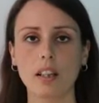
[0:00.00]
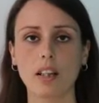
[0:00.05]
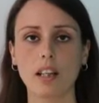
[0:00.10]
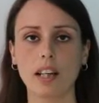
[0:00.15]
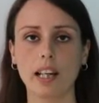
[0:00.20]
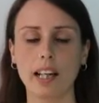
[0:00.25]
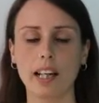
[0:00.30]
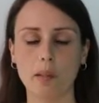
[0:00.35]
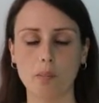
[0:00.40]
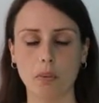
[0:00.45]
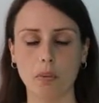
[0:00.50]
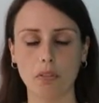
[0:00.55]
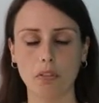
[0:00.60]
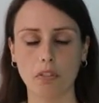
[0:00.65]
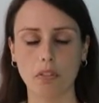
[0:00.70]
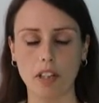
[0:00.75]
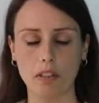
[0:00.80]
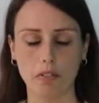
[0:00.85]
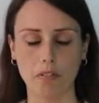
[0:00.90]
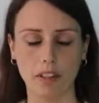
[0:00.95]
I am of
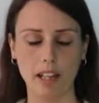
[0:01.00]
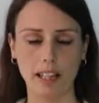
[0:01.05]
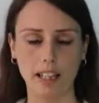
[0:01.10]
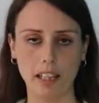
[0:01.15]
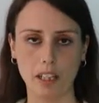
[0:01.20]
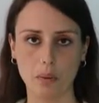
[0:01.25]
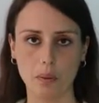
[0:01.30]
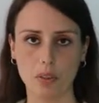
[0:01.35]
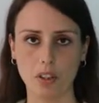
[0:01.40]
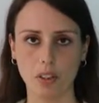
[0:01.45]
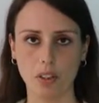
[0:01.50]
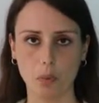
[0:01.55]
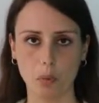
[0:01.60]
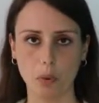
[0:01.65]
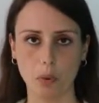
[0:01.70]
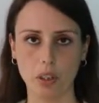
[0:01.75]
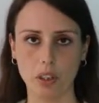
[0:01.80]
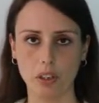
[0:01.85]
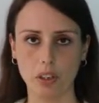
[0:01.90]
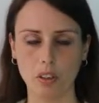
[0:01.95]
great value to the
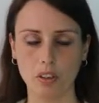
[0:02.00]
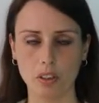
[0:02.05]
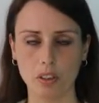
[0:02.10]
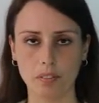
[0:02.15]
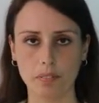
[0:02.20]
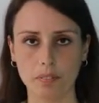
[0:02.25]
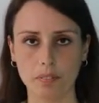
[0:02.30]
world.